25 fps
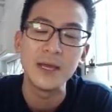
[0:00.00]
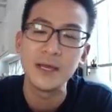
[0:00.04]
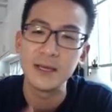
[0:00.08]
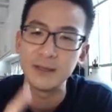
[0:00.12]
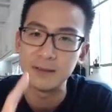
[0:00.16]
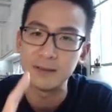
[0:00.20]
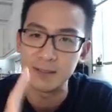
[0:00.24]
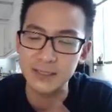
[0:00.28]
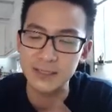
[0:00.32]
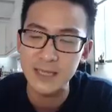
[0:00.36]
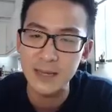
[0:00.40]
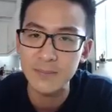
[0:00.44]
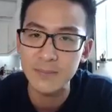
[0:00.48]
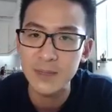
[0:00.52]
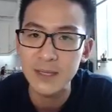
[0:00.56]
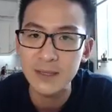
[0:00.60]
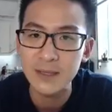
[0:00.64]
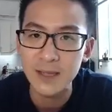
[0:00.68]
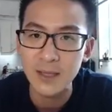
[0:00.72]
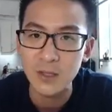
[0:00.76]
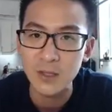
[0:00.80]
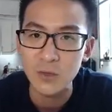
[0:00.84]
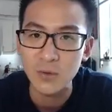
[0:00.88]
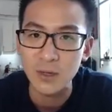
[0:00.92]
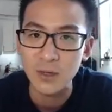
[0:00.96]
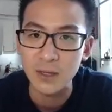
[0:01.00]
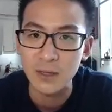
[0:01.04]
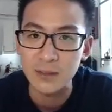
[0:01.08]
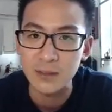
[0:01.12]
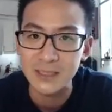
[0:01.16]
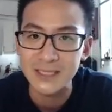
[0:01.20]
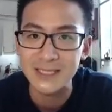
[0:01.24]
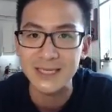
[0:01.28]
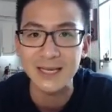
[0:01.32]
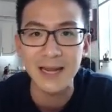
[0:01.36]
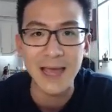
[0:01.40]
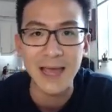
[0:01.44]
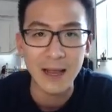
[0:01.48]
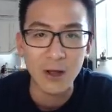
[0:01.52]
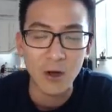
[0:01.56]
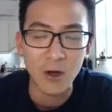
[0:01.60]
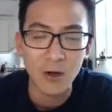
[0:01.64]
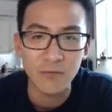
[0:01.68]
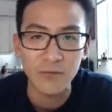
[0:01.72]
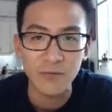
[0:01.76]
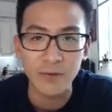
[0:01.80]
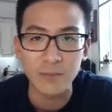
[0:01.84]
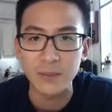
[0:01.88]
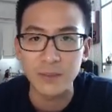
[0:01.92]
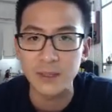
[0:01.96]
does that mean that you can slack
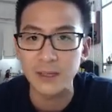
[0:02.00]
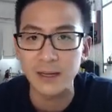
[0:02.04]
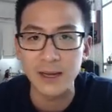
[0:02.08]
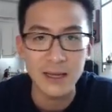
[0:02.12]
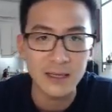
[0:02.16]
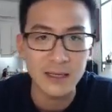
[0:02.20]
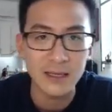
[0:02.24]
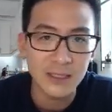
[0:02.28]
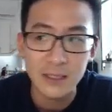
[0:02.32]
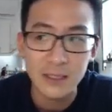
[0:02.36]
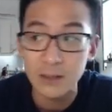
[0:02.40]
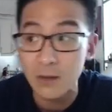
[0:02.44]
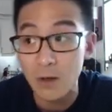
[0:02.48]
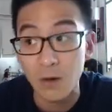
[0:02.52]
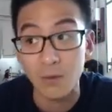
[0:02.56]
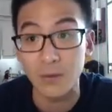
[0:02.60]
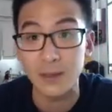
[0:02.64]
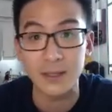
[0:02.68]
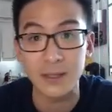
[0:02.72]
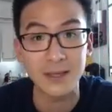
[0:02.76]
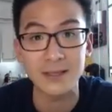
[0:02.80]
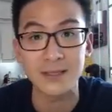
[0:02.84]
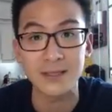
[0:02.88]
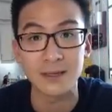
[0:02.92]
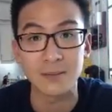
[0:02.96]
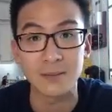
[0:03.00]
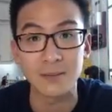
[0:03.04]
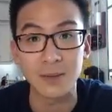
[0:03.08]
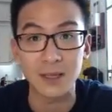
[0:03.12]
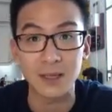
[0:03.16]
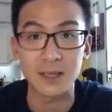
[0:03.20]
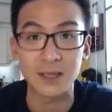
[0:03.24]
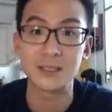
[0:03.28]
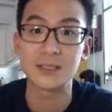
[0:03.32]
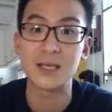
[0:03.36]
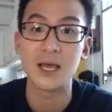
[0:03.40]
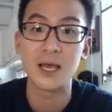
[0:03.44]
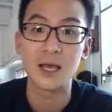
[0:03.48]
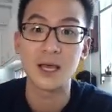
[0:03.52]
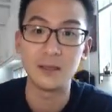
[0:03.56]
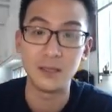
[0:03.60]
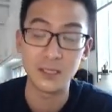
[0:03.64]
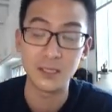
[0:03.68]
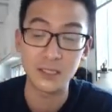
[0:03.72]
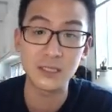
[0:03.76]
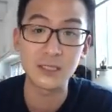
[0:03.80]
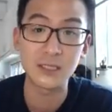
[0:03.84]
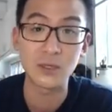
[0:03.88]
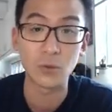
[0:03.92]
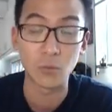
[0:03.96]
off and be lazy? No, it doesn't, because
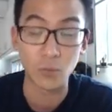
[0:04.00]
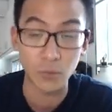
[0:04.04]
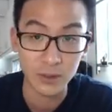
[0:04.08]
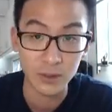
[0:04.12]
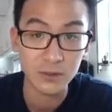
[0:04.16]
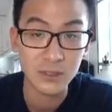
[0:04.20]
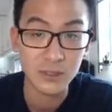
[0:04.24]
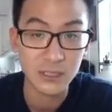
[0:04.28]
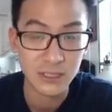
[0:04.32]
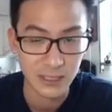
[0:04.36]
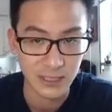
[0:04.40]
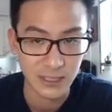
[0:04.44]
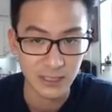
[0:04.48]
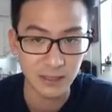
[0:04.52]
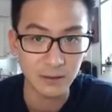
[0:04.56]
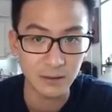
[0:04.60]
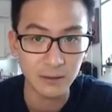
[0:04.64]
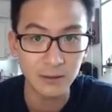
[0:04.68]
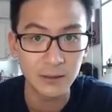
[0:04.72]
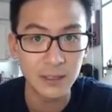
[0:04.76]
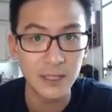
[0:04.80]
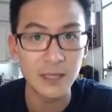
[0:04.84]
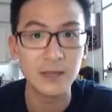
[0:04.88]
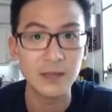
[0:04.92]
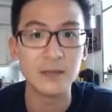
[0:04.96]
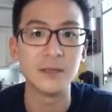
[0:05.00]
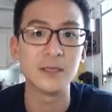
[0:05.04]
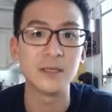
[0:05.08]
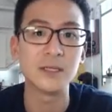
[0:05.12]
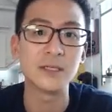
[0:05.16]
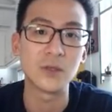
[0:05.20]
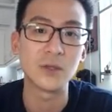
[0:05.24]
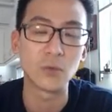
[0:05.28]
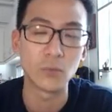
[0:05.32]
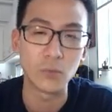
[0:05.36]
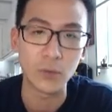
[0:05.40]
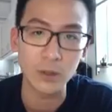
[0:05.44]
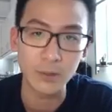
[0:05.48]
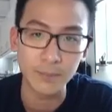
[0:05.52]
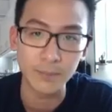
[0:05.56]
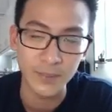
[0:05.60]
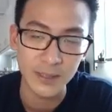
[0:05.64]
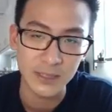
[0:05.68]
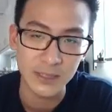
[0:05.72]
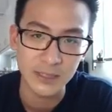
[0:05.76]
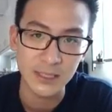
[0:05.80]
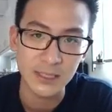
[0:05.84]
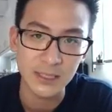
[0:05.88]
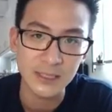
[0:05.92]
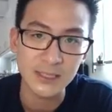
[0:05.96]
this is a real skill, this is a real
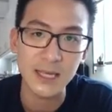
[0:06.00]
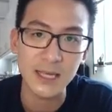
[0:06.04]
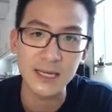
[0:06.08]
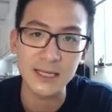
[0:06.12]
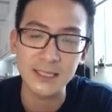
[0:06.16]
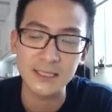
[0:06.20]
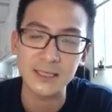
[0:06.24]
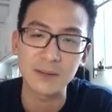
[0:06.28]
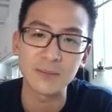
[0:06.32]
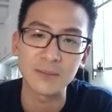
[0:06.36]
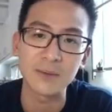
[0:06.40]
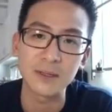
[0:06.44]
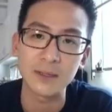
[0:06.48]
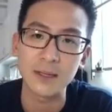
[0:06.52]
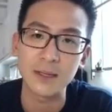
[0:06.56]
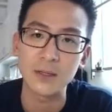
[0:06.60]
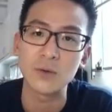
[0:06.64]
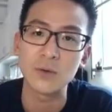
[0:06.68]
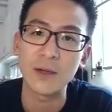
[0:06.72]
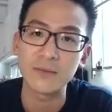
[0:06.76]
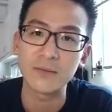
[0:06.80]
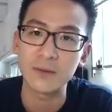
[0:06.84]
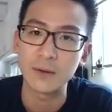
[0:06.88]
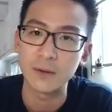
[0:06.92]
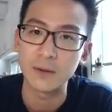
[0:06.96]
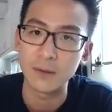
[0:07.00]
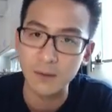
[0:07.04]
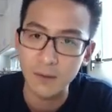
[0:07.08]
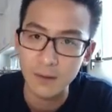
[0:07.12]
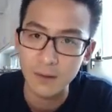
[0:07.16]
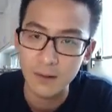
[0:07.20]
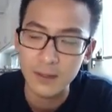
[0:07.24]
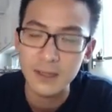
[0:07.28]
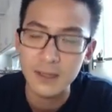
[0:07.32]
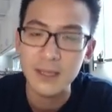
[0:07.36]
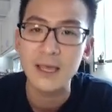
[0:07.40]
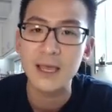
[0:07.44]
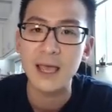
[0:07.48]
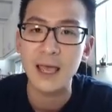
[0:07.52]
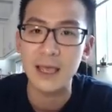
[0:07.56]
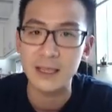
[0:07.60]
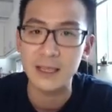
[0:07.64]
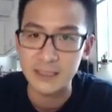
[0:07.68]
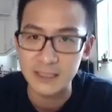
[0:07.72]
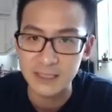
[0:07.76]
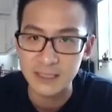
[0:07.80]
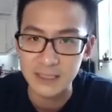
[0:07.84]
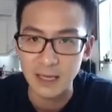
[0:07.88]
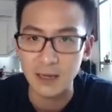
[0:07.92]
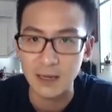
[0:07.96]
business, and it's something that you have to learn and
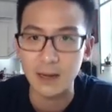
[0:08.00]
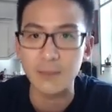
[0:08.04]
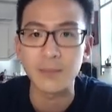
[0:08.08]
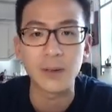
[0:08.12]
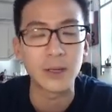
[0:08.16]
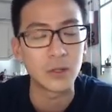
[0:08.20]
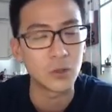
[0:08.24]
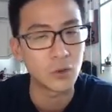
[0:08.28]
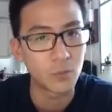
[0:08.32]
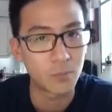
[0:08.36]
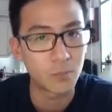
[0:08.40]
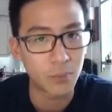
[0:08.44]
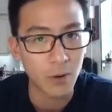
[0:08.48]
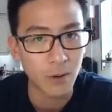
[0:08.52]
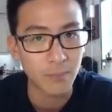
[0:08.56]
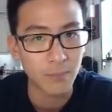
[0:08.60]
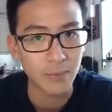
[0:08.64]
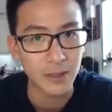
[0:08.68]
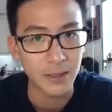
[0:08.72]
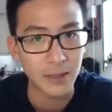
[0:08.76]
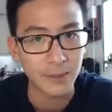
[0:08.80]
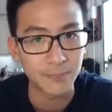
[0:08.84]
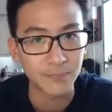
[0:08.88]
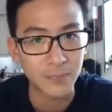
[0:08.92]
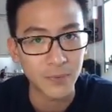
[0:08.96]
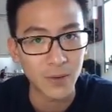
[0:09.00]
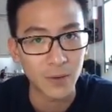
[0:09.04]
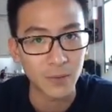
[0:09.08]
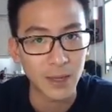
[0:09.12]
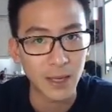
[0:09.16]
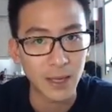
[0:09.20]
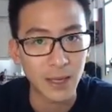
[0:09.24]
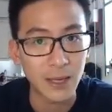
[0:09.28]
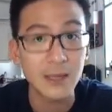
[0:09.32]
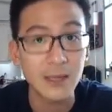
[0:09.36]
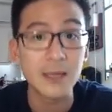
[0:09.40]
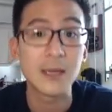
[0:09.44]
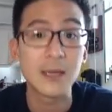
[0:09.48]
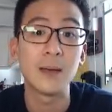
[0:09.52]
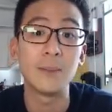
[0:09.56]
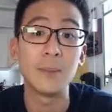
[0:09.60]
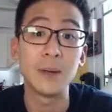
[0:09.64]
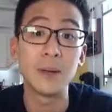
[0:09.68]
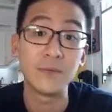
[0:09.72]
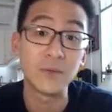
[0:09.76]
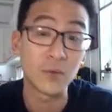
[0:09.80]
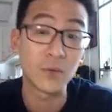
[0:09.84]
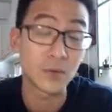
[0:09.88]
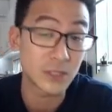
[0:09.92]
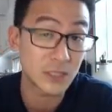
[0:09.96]
set up and do properly. Okay, but
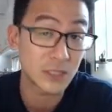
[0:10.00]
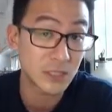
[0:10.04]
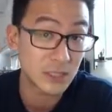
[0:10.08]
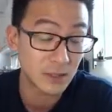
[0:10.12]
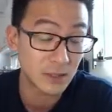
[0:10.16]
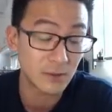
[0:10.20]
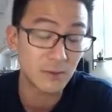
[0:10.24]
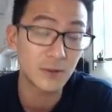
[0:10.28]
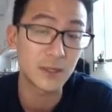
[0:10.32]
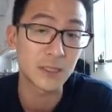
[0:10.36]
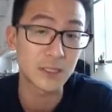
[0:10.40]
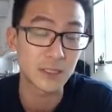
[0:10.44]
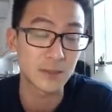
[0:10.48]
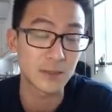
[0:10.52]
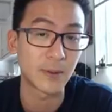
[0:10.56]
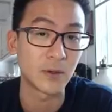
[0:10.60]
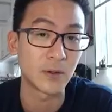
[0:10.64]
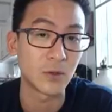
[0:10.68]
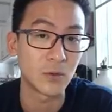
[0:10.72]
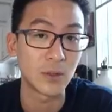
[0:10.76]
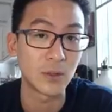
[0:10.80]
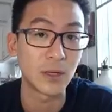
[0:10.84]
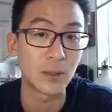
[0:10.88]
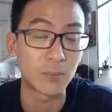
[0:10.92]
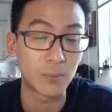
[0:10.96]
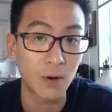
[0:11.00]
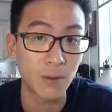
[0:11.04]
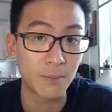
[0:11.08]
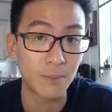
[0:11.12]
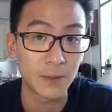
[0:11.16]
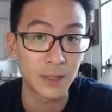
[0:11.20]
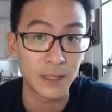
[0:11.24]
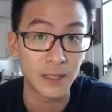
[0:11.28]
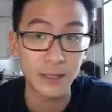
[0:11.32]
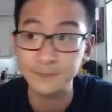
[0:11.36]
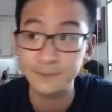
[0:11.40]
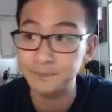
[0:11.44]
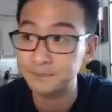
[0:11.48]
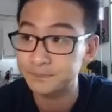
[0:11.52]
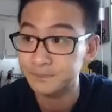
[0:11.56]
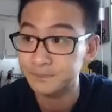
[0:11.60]
if you're serious about doing it properly,